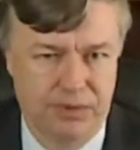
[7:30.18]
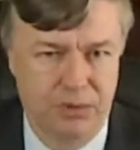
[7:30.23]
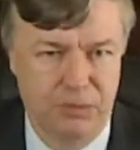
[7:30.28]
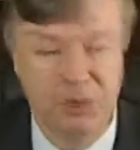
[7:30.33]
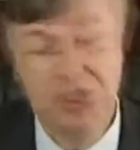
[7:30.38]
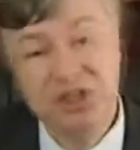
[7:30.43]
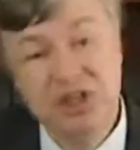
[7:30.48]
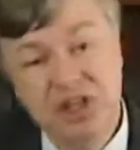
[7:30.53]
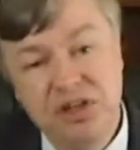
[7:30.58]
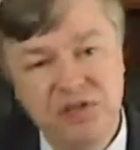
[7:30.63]

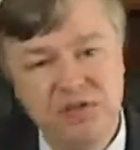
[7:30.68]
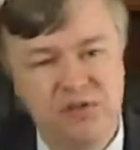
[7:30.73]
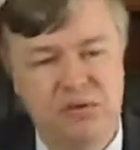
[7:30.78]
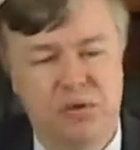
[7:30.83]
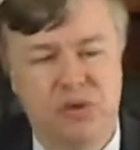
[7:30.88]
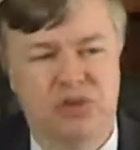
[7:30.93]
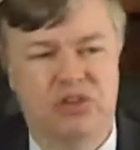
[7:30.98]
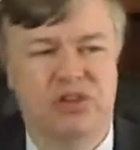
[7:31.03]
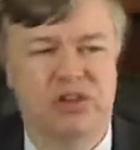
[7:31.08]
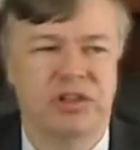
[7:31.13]
We didn't
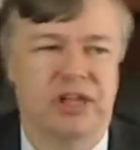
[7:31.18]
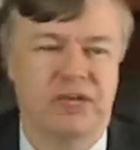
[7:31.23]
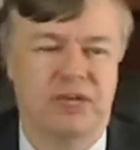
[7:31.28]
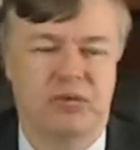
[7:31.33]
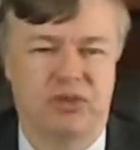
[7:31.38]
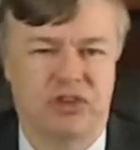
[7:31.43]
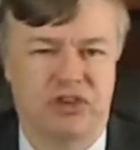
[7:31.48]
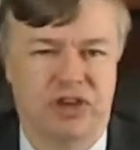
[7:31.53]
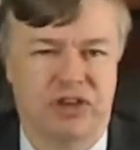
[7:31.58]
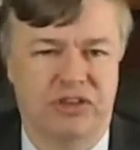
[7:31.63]
force the
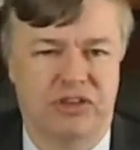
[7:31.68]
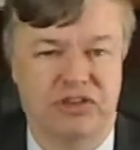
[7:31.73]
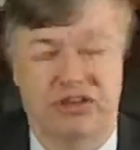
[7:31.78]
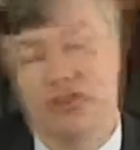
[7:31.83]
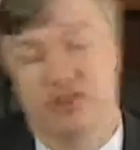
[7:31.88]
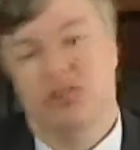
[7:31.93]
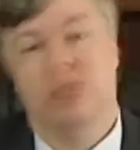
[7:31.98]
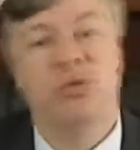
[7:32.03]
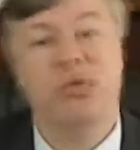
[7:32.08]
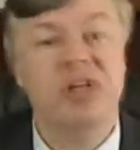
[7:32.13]
leverage out of the
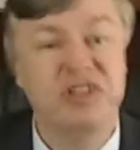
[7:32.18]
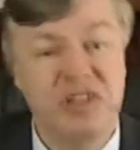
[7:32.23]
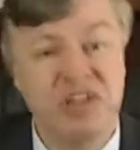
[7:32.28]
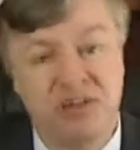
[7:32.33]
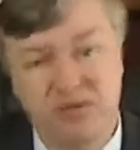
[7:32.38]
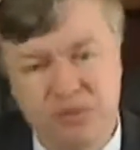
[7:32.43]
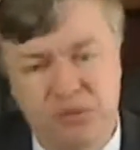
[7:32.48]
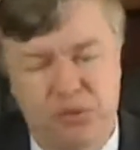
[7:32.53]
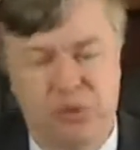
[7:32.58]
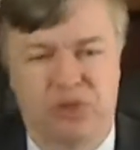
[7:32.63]
system. We
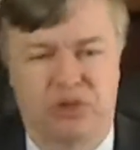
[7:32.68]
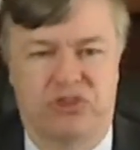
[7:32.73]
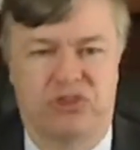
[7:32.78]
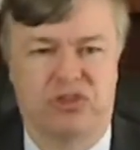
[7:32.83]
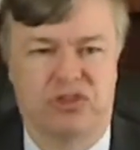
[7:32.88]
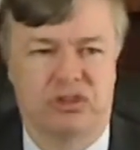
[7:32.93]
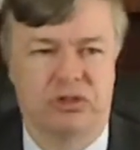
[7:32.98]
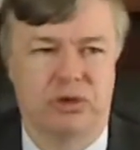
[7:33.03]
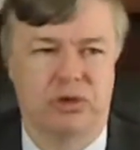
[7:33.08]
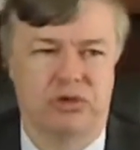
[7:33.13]
didn't force
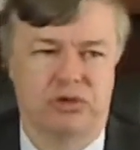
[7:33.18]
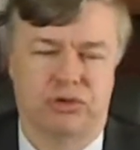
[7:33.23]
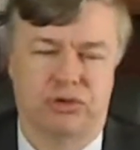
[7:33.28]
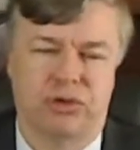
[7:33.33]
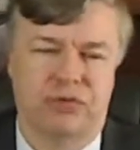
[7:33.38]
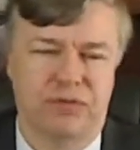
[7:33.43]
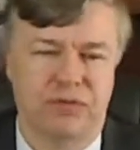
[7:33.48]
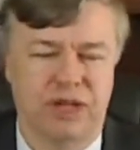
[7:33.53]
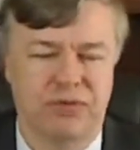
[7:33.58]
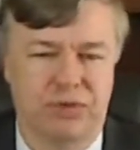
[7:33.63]

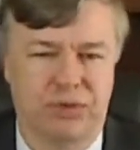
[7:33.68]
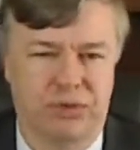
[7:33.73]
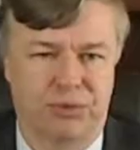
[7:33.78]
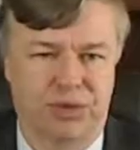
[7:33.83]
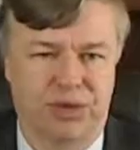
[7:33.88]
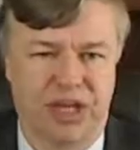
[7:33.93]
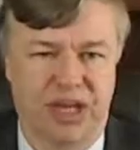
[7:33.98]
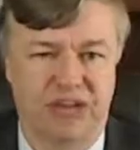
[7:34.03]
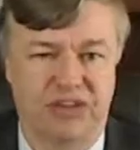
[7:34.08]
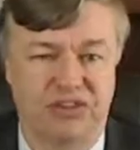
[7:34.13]
disclosure of level
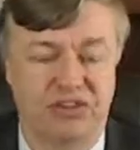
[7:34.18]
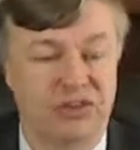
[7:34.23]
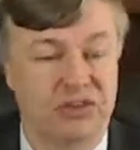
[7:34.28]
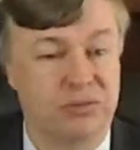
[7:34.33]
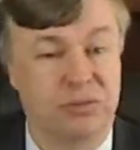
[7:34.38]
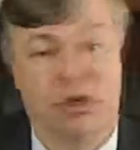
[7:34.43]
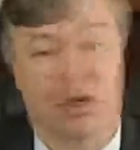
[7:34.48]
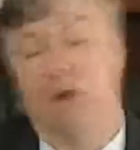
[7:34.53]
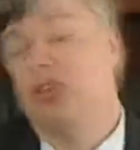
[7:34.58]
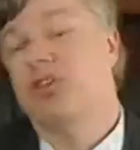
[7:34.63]
3 assets
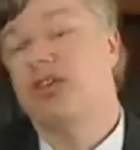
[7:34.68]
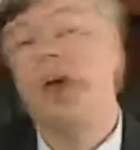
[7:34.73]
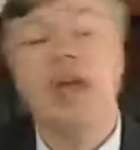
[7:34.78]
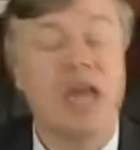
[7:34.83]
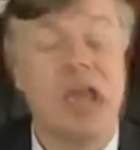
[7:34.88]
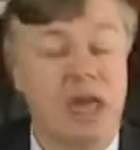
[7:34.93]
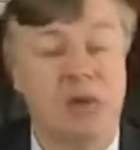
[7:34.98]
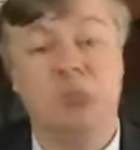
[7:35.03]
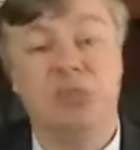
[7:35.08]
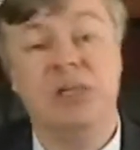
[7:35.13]
and marks,
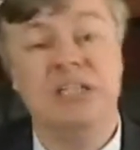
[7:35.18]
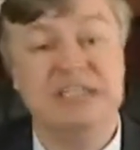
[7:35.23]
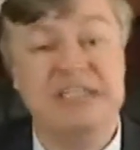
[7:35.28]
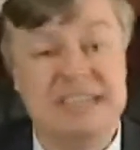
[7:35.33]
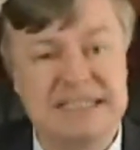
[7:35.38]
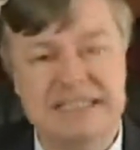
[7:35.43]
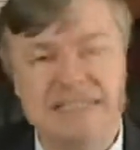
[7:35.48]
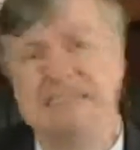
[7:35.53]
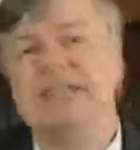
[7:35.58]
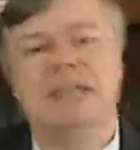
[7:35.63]
and we
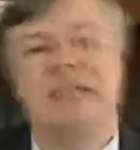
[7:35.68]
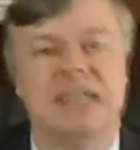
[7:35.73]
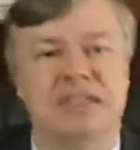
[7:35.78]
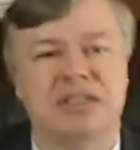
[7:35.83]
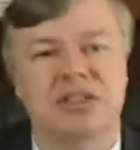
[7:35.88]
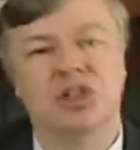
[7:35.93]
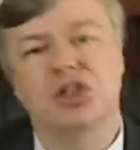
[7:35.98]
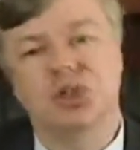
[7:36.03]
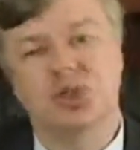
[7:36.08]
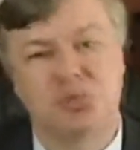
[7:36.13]
didn't
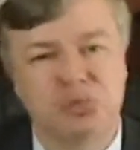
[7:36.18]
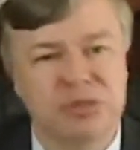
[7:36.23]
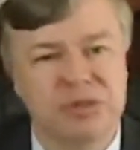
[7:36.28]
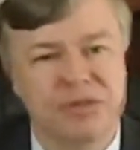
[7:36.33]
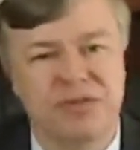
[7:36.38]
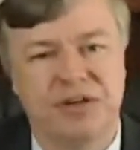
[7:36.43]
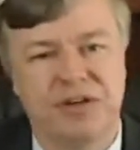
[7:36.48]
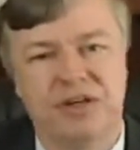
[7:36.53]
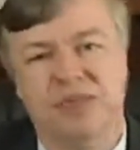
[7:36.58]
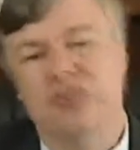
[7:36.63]
get the
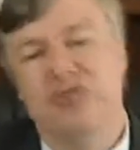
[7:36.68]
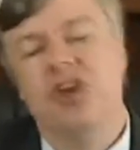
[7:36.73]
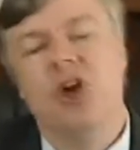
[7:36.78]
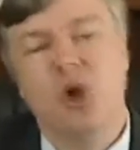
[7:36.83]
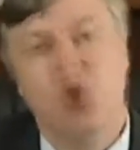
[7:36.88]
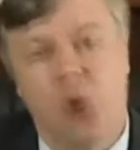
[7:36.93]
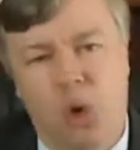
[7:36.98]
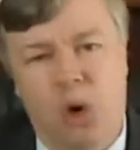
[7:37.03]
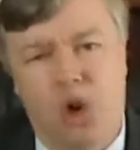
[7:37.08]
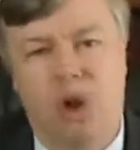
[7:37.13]
derivatives
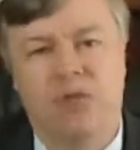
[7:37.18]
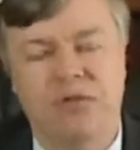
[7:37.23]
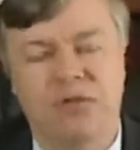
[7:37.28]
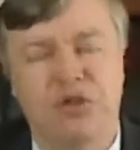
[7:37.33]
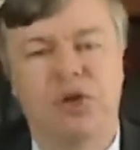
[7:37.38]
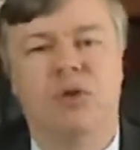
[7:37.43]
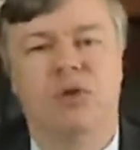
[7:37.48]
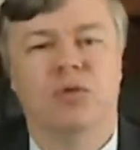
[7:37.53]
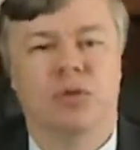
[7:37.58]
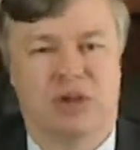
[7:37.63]
off
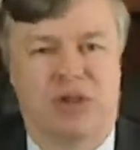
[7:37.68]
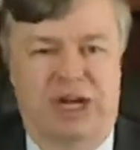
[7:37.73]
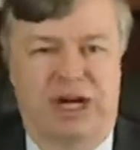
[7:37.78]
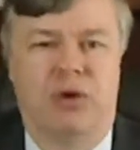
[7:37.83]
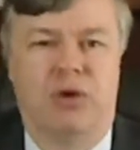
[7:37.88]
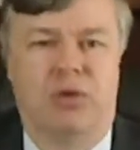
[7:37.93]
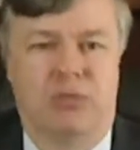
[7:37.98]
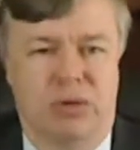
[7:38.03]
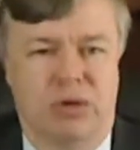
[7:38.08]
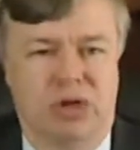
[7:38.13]
the
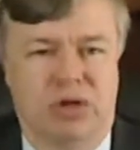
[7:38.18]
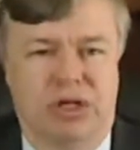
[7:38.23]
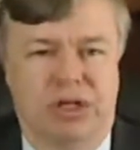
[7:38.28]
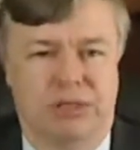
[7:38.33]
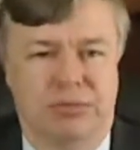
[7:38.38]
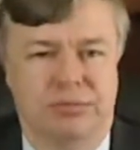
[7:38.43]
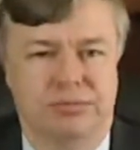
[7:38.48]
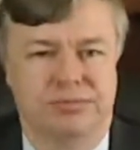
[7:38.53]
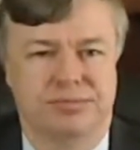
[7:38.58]
over-the-counter market.